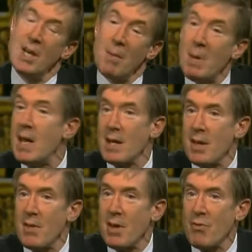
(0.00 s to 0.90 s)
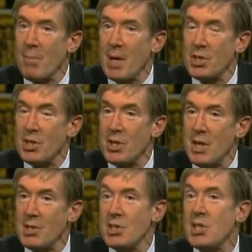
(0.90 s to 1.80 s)
Immediately, the information
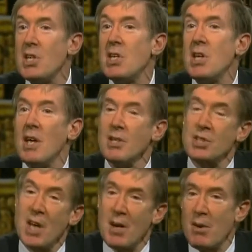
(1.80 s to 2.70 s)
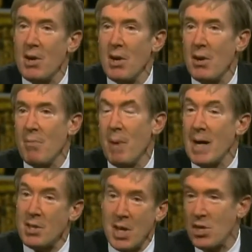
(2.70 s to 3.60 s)
is, is sent
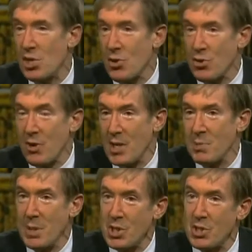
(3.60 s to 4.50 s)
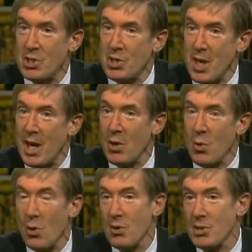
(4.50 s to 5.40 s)
by digital transmission to the
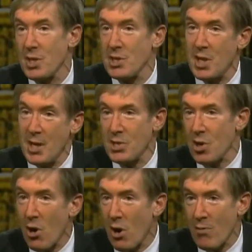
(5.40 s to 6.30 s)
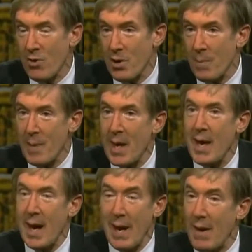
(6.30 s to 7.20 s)
headquarters. Let's say it's in Hartford,
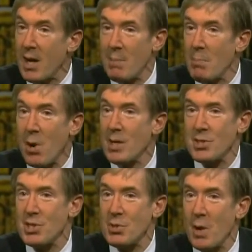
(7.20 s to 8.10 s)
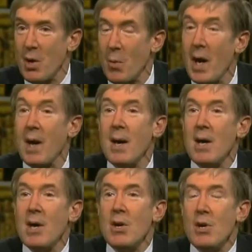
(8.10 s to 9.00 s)
and that can be processed right away.
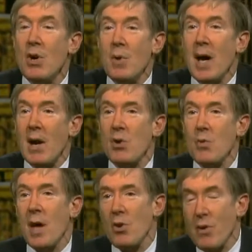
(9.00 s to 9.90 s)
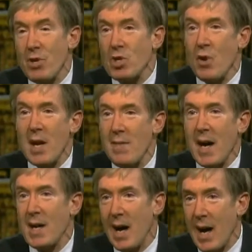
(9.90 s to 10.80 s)
You don't know how to do that. You haven't trained
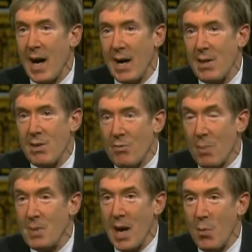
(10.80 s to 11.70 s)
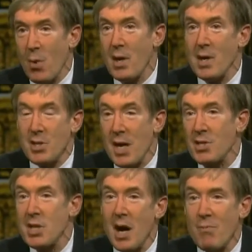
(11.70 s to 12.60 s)
that guy from day one. It
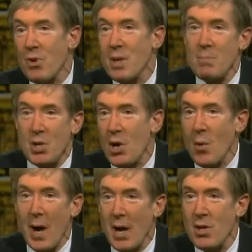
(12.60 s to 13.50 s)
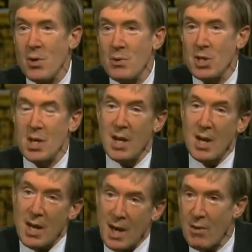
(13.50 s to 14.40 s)
takes time for him to know how to use it
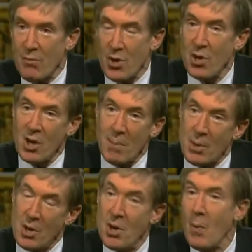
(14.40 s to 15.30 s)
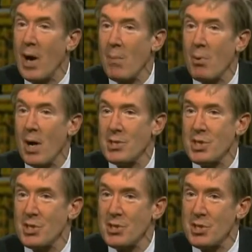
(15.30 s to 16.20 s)
and for your company to know how to
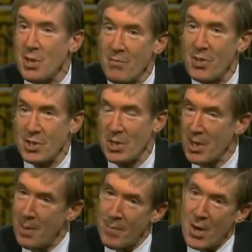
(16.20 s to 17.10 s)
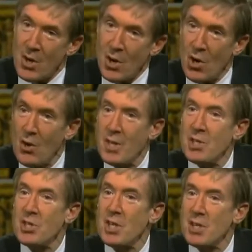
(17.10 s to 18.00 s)
process it efficiently. All
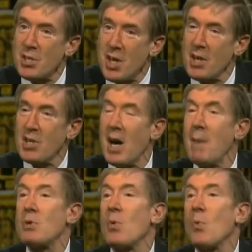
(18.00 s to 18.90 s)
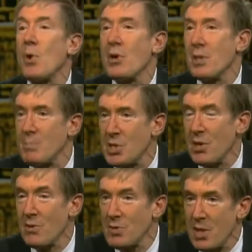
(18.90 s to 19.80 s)
these things take time to work
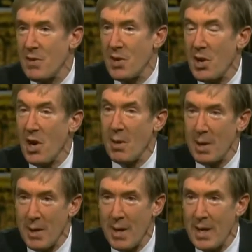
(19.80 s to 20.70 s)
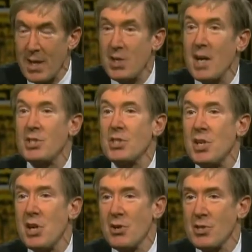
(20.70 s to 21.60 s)
themselves into the economy. It takes
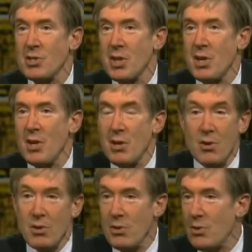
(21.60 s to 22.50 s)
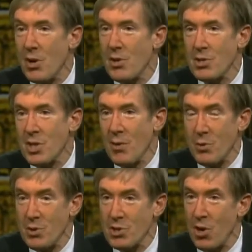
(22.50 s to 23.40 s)
years. You, you know yourself,
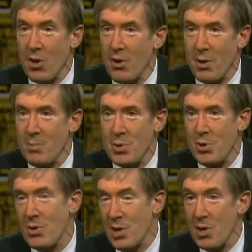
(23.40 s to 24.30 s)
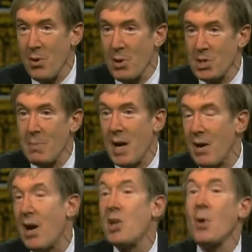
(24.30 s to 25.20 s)
when you started on a computer, you didn't know much about it.
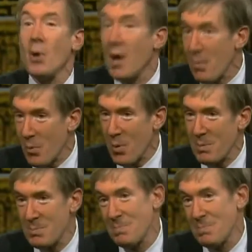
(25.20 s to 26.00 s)
Now you know a lot more.